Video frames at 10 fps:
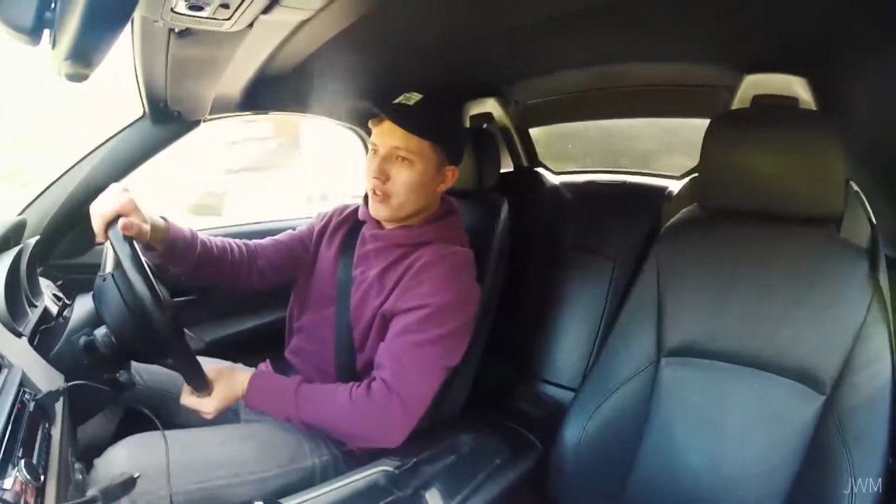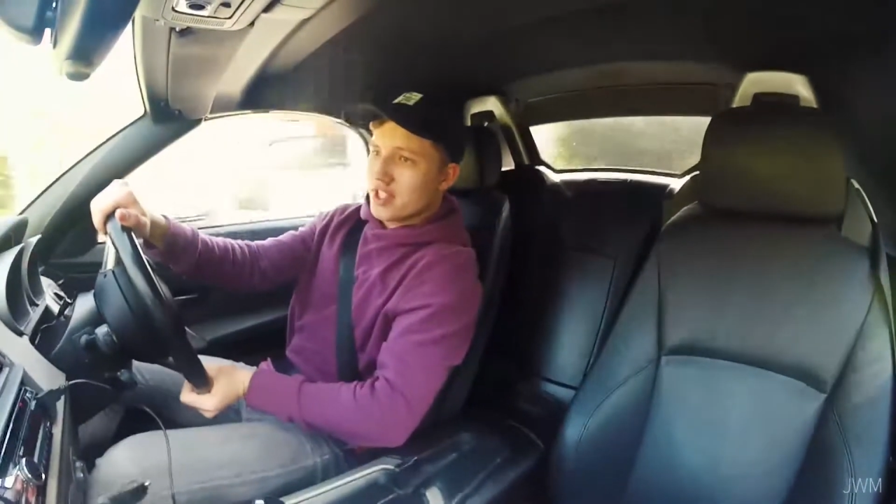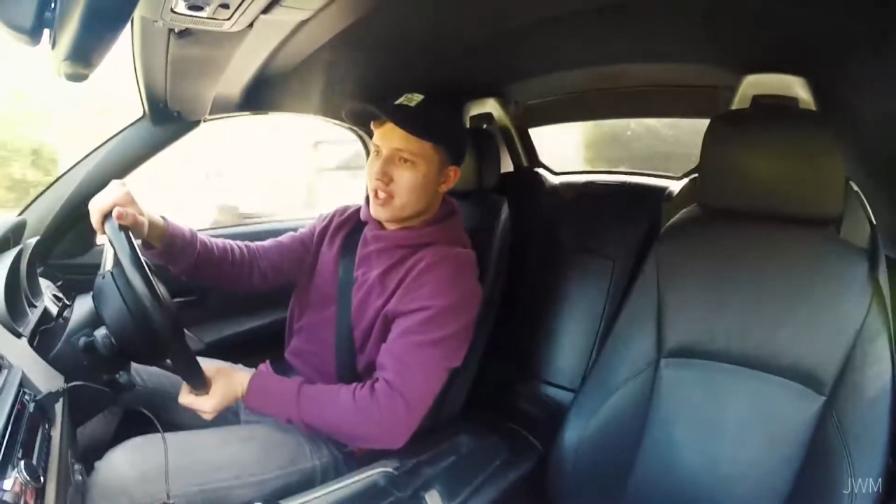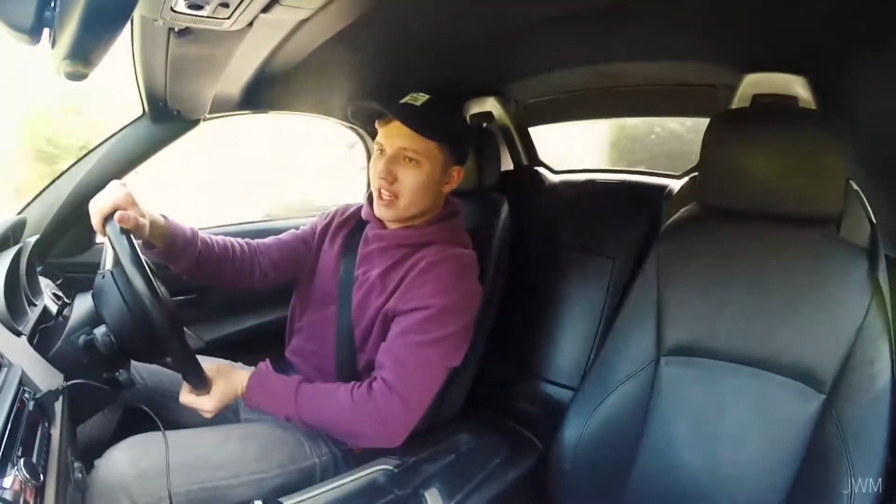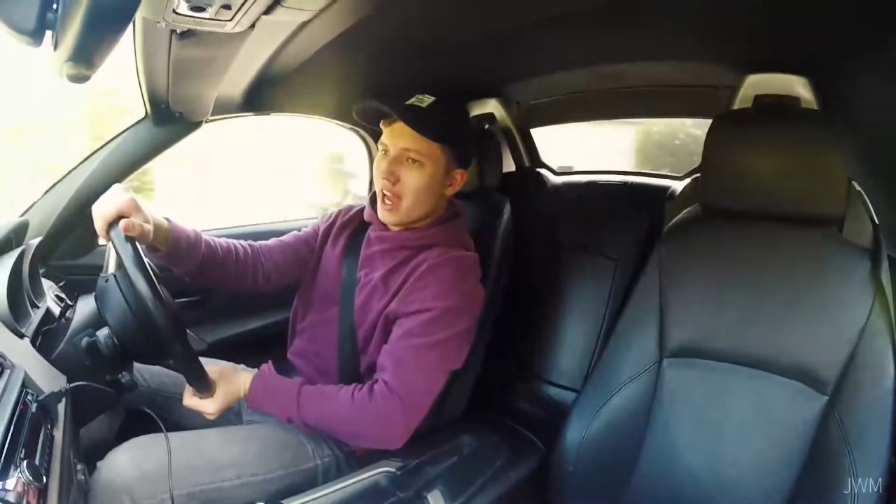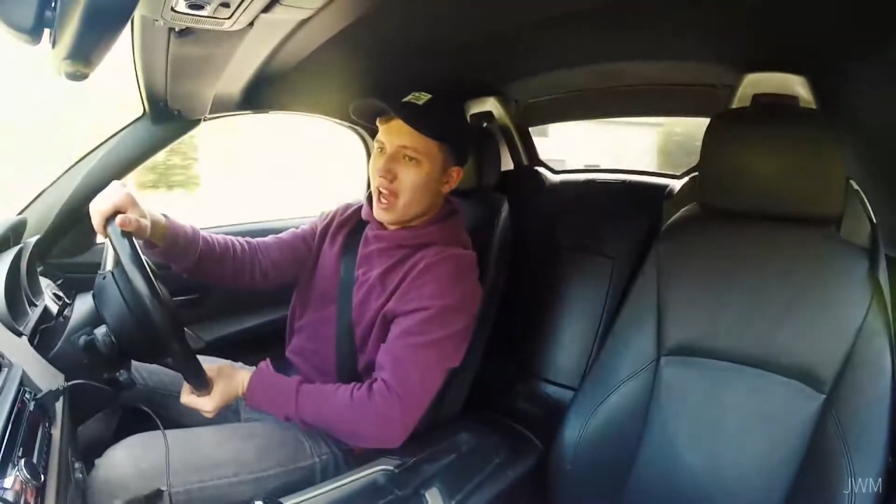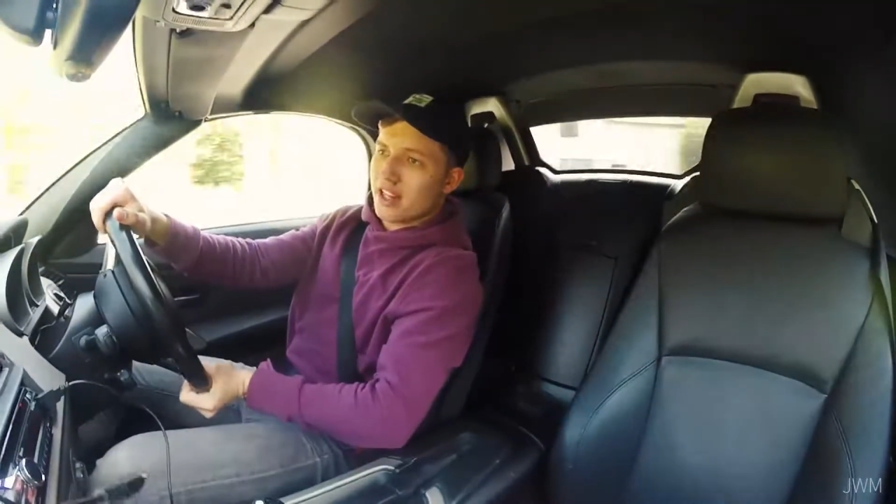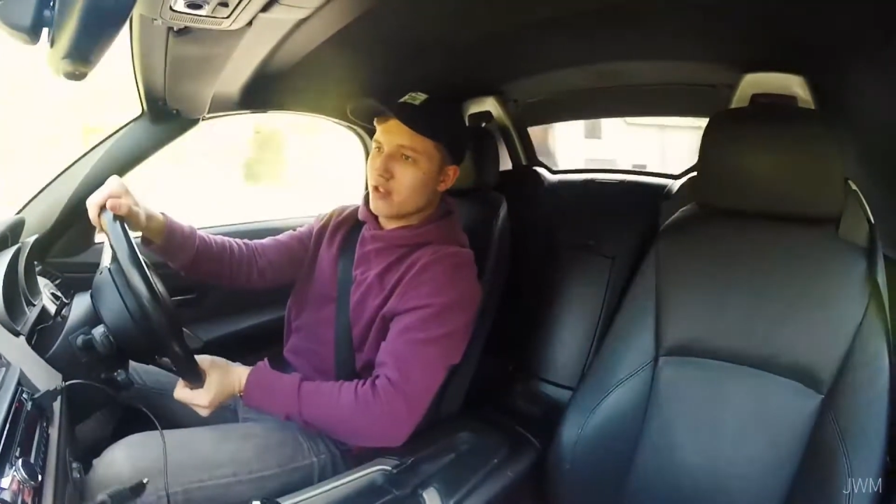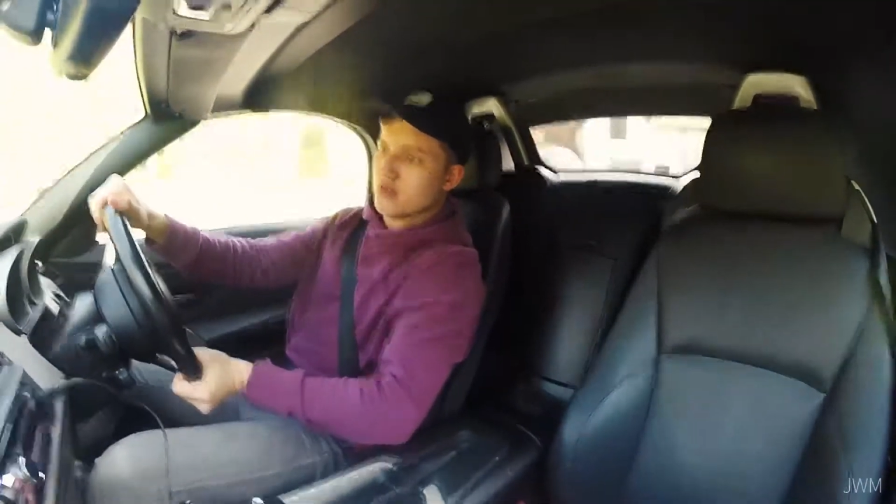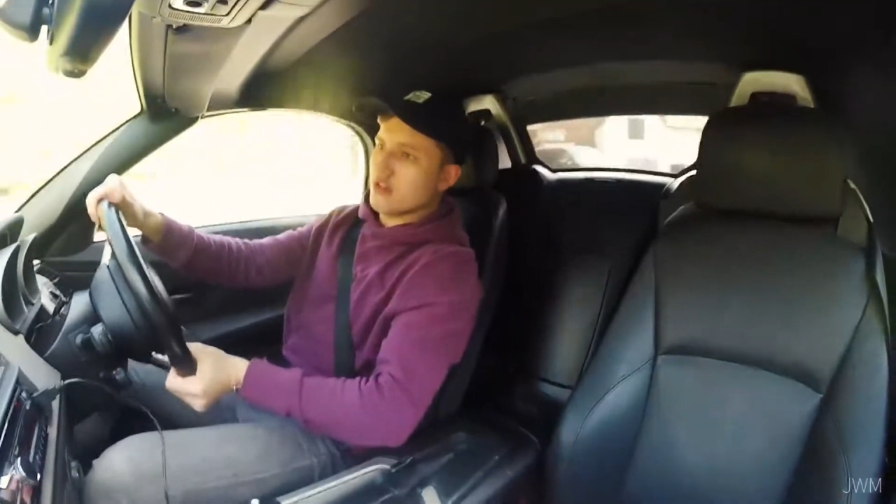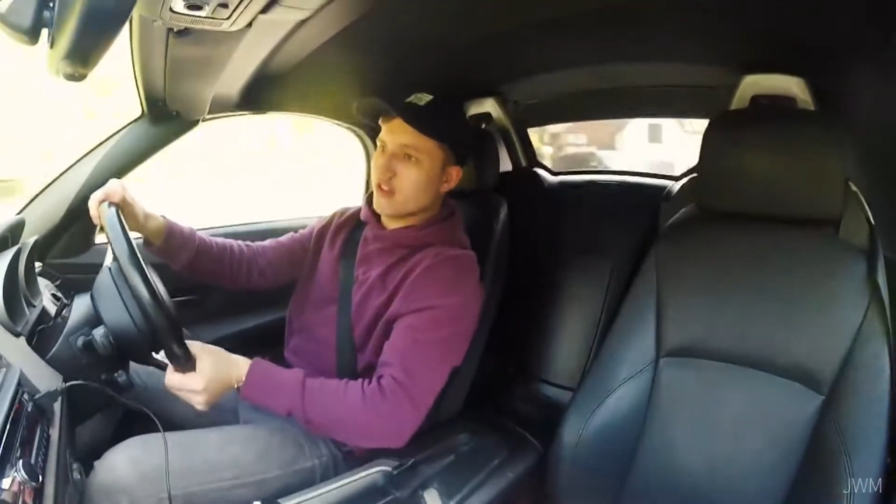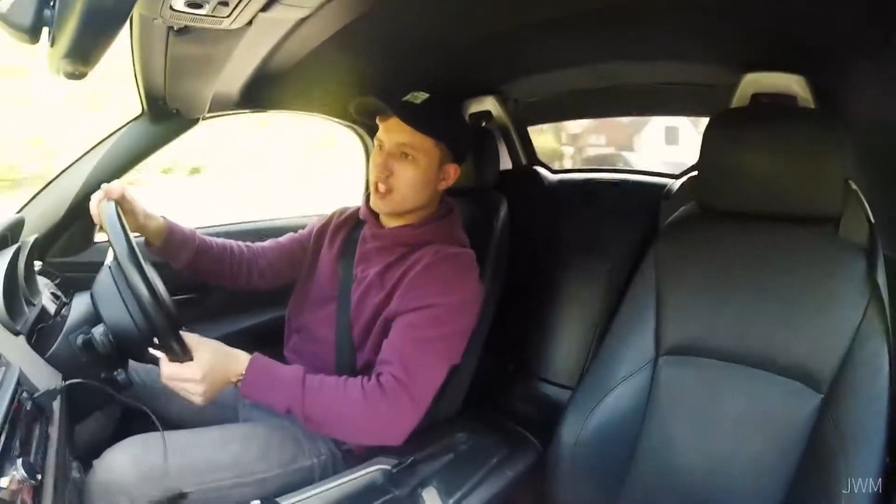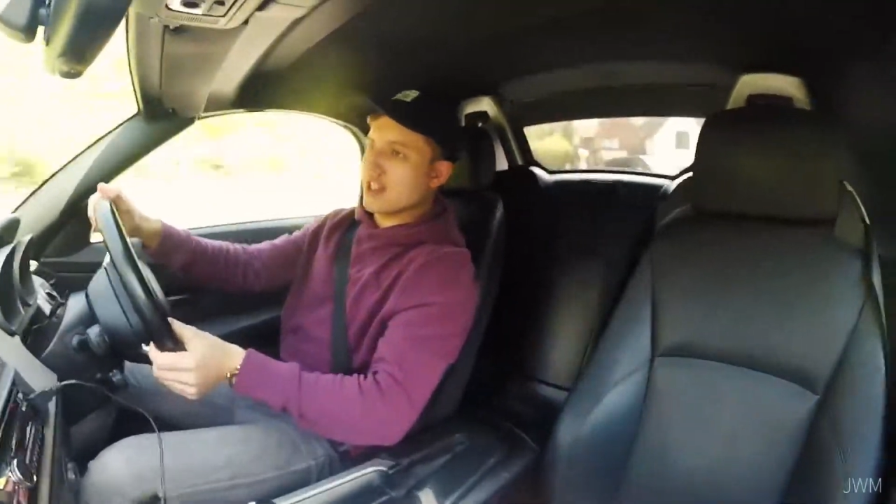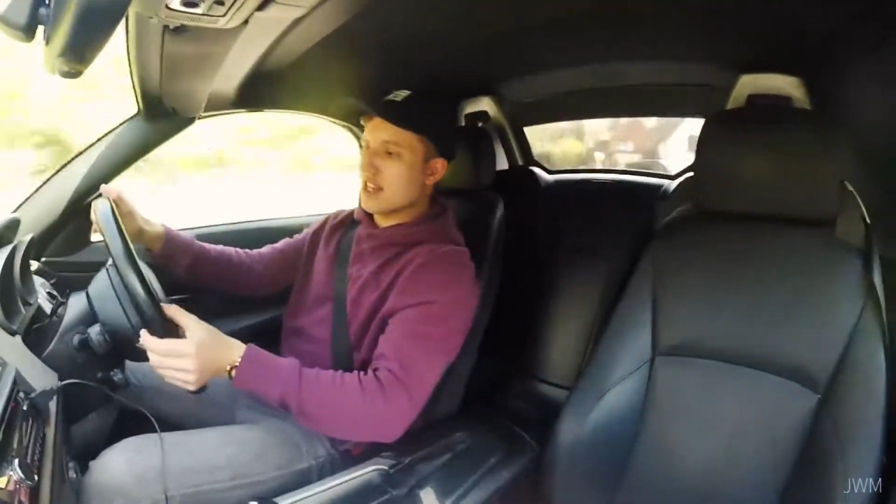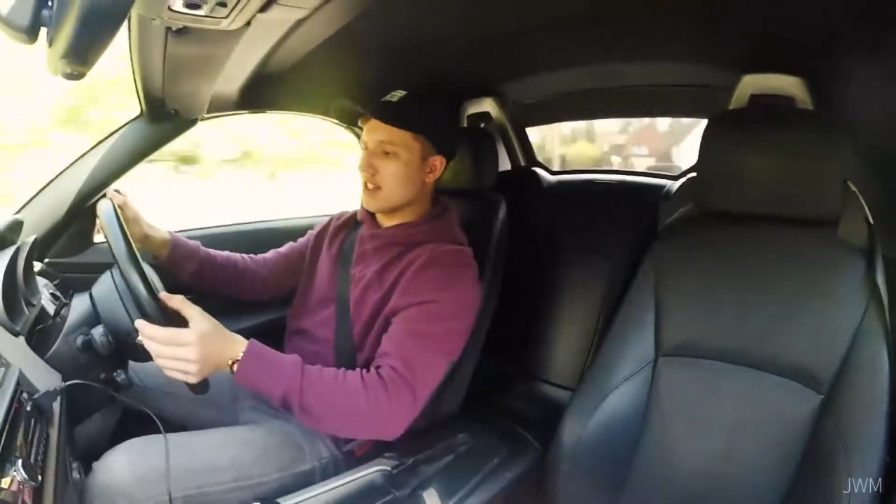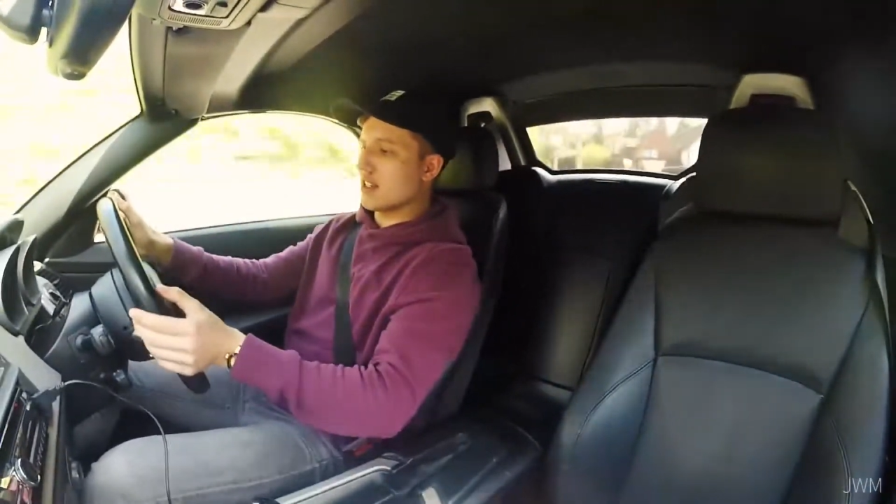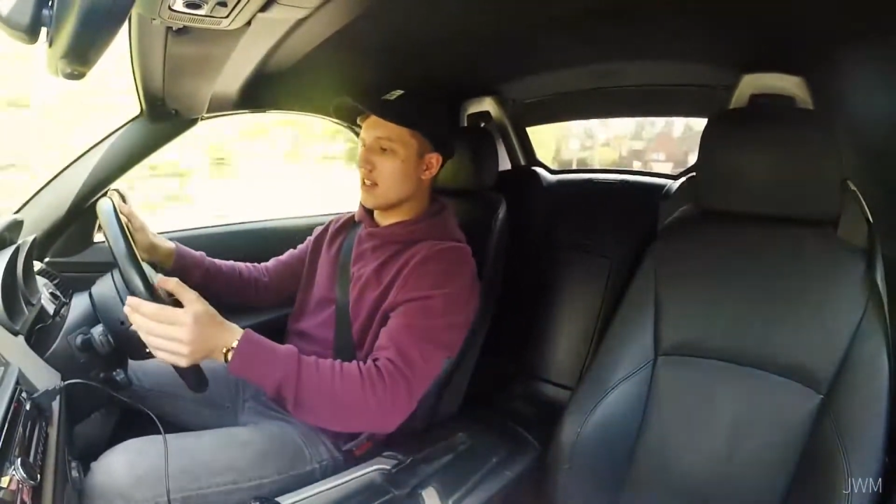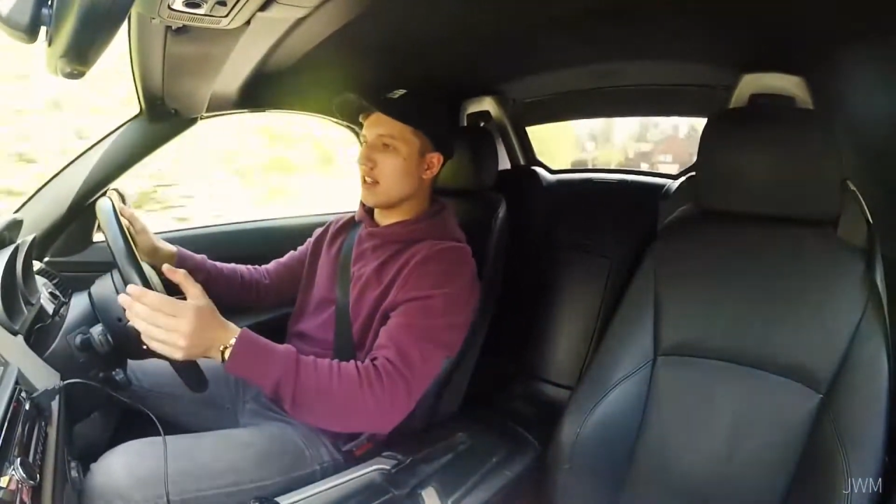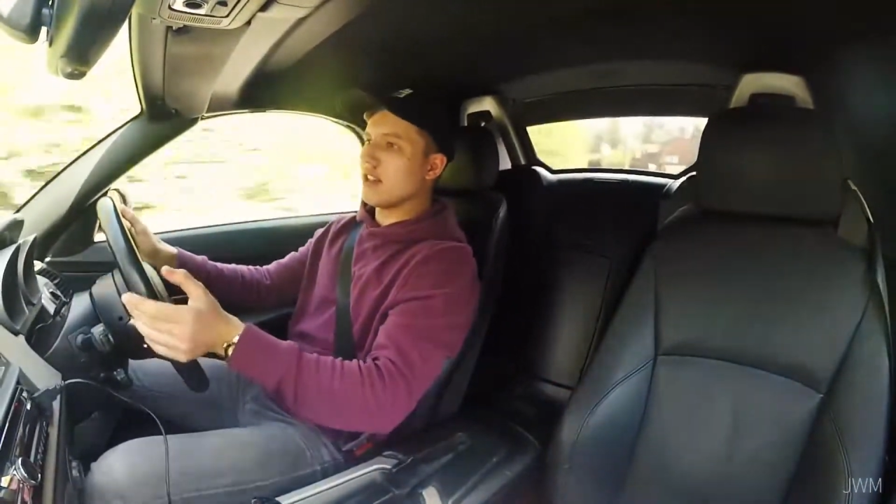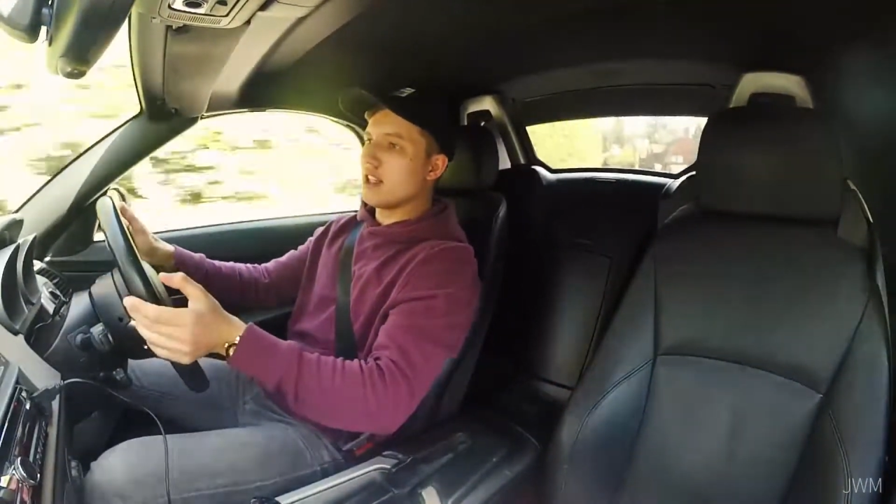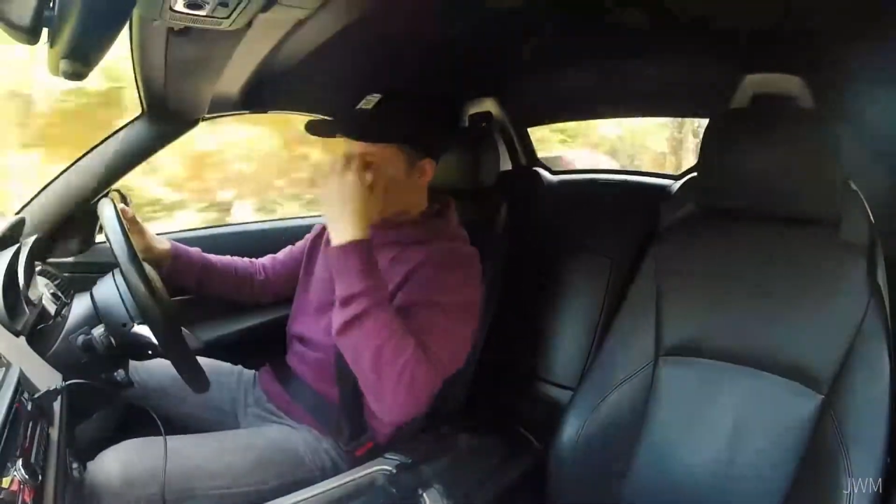this thing handles fantastically.